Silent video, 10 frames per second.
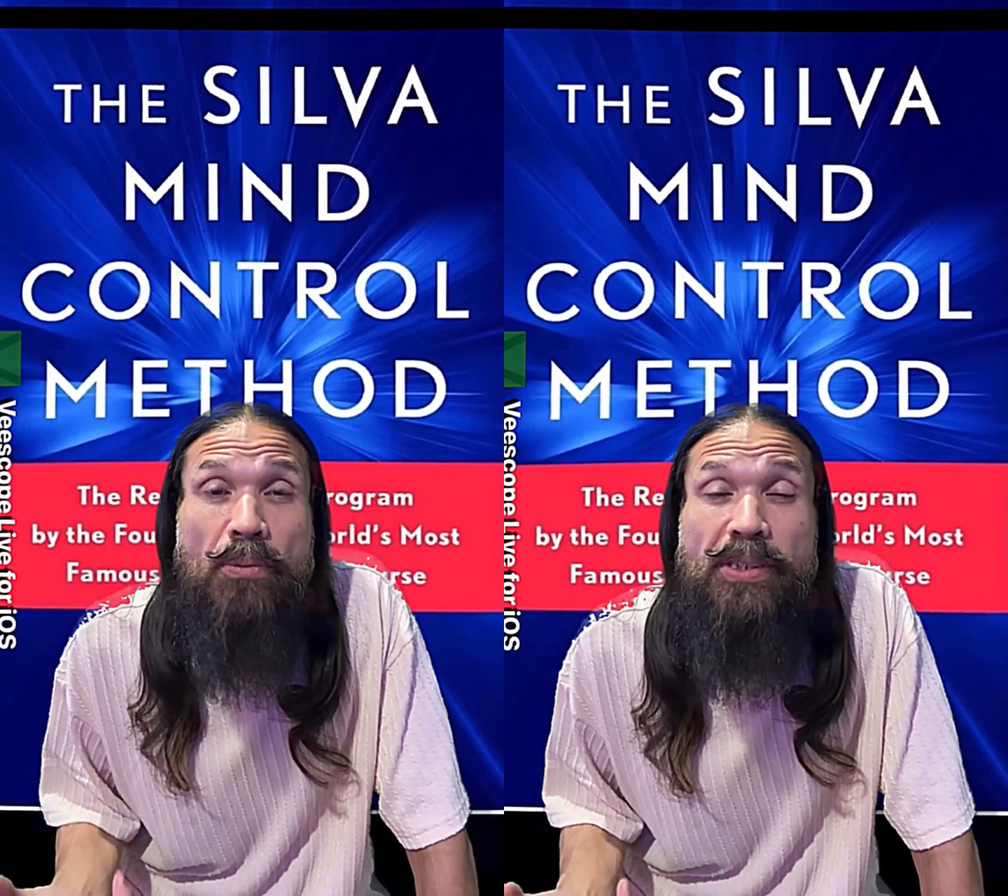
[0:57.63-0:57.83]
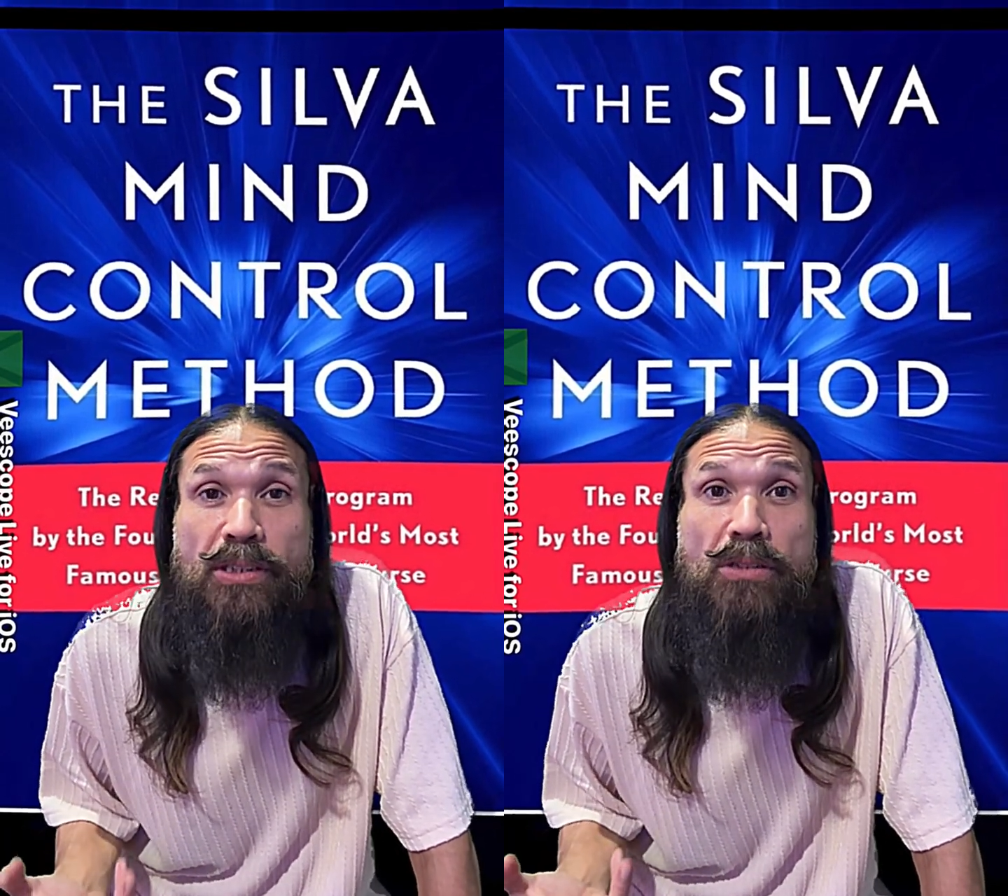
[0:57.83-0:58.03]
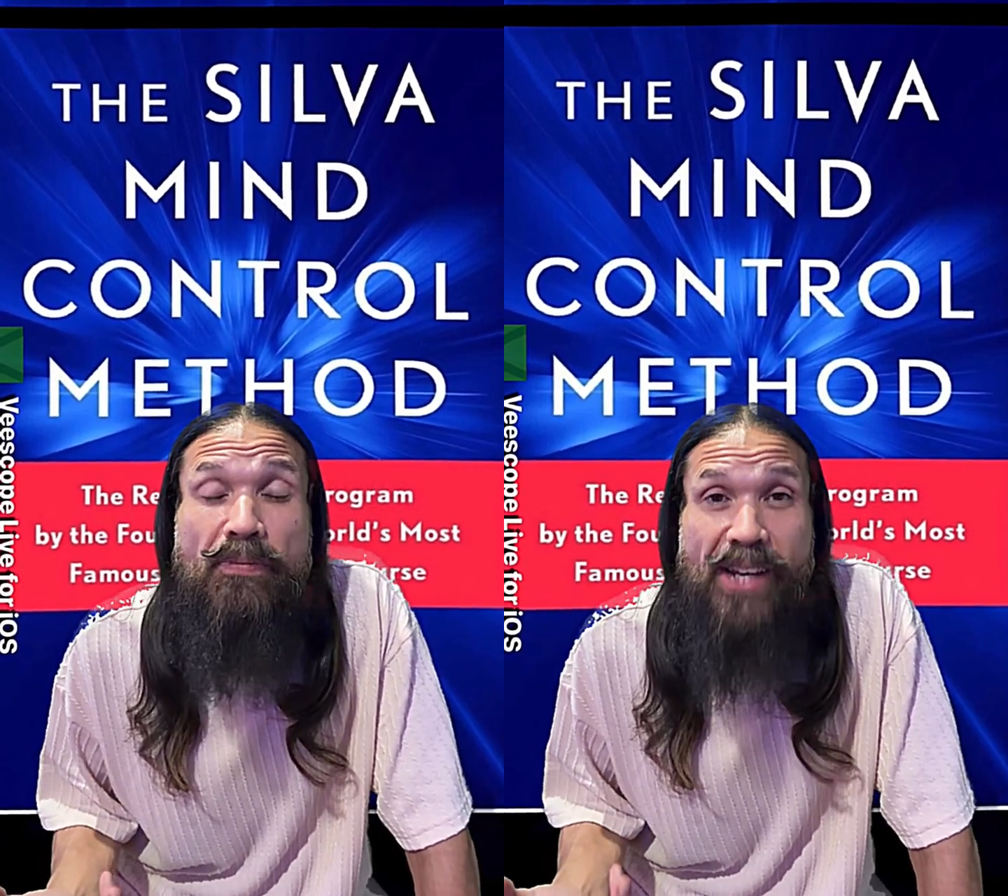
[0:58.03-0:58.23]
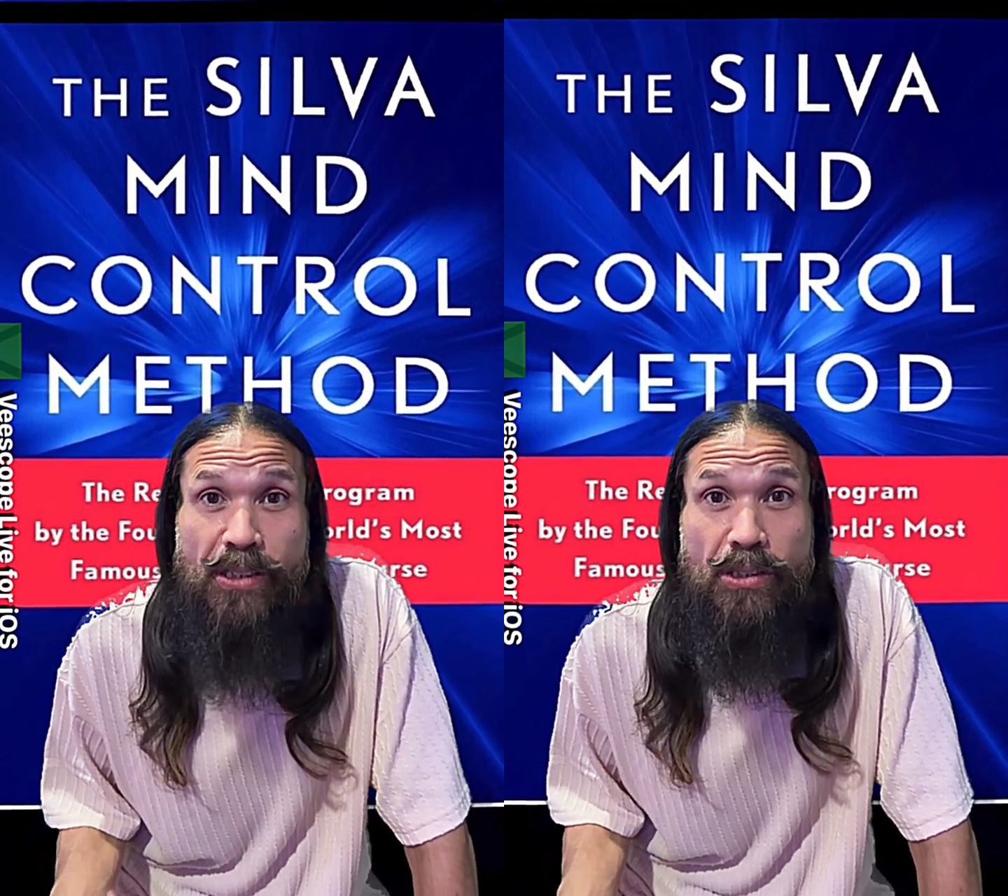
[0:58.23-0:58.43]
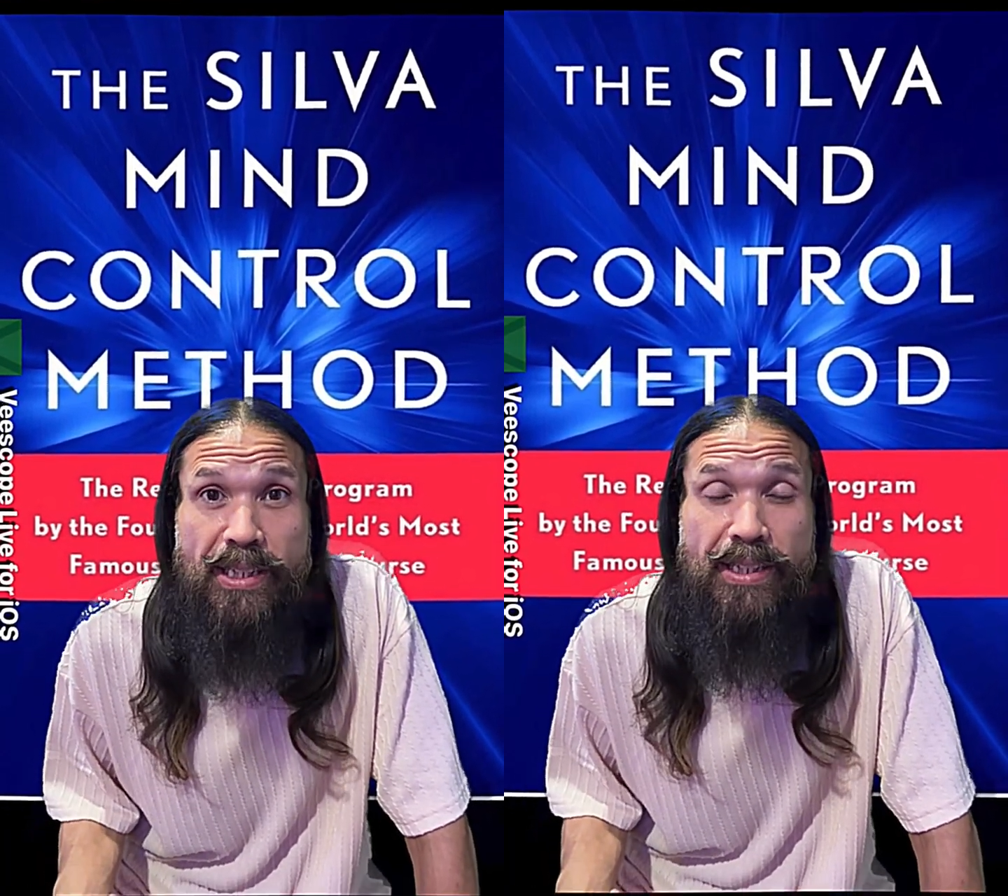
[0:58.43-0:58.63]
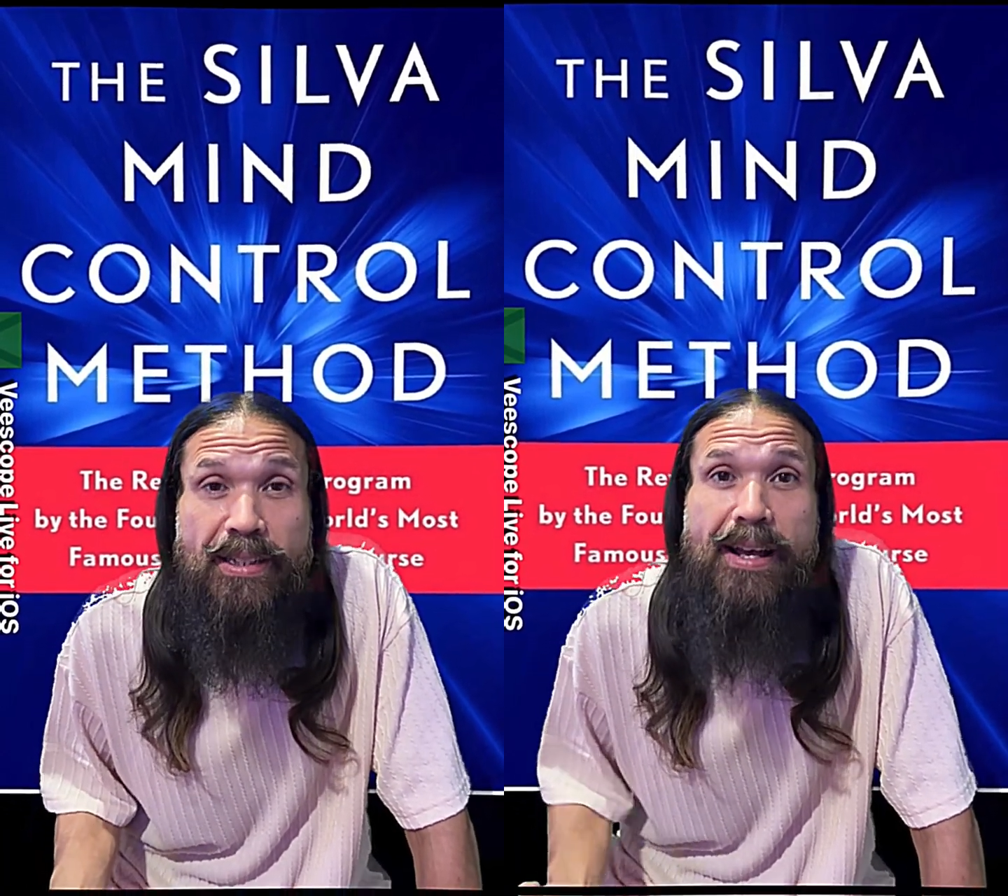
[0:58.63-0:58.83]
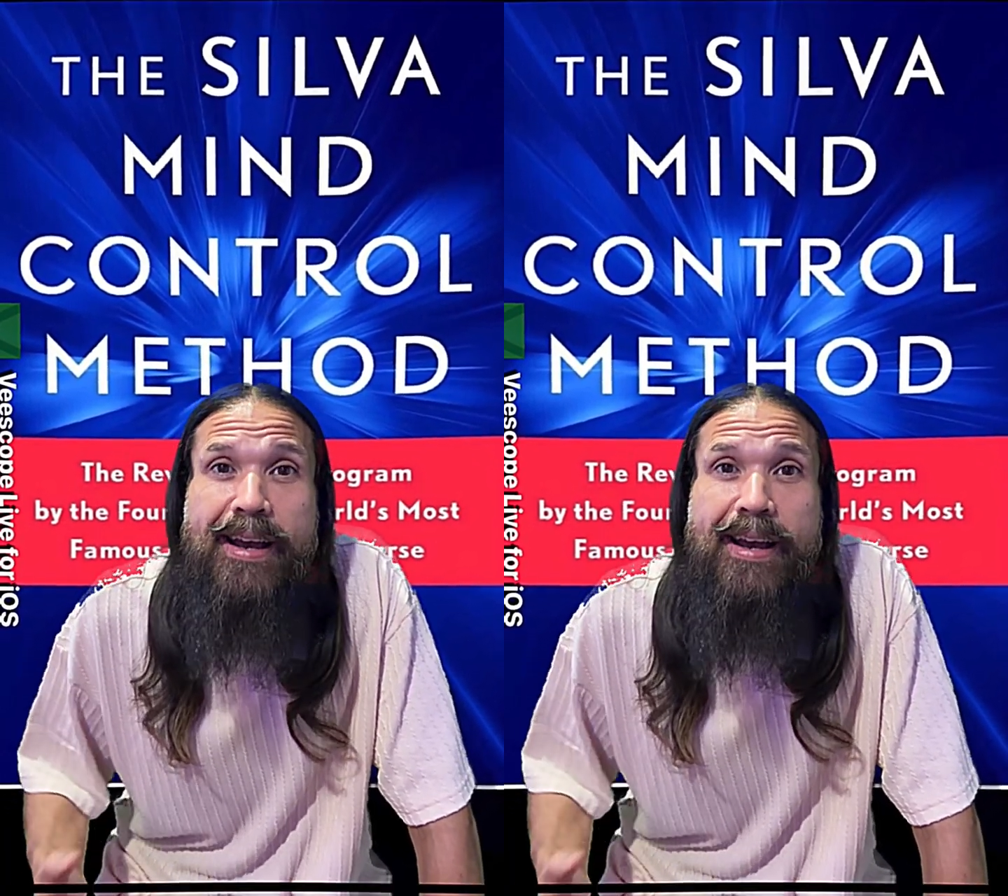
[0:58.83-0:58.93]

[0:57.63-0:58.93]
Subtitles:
War II veteran,